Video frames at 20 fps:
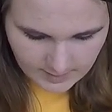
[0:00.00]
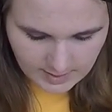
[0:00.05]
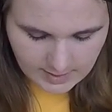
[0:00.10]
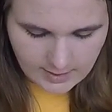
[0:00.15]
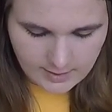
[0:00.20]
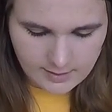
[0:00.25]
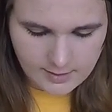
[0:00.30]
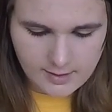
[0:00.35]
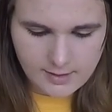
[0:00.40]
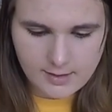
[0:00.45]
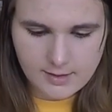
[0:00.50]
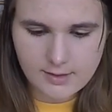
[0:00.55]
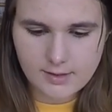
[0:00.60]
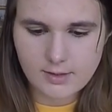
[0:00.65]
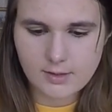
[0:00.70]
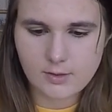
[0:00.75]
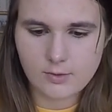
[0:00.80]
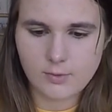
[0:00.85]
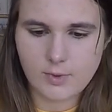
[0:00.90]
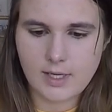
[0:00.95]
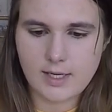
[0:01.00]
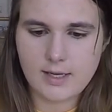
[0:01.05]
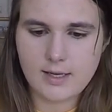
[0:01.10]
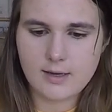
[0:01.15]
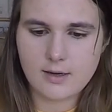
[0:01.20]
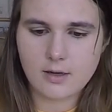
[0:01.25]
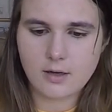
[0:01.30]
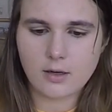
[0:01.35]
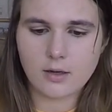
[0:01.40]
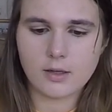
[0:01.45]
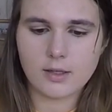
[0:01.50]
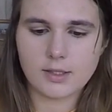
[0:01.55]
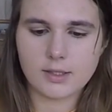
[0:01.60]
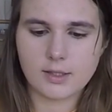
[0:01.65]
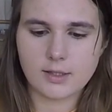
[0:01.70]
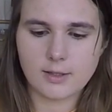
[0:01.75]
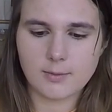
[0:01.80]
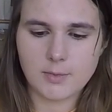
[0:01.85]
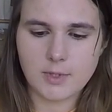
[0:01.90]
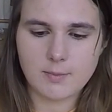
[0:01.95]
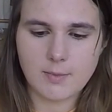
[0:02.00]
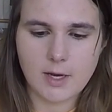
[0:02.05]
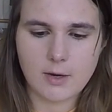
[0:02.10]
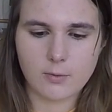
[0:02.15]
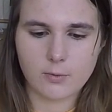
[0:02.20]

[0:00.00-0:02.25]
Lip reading: And this right here is going to be my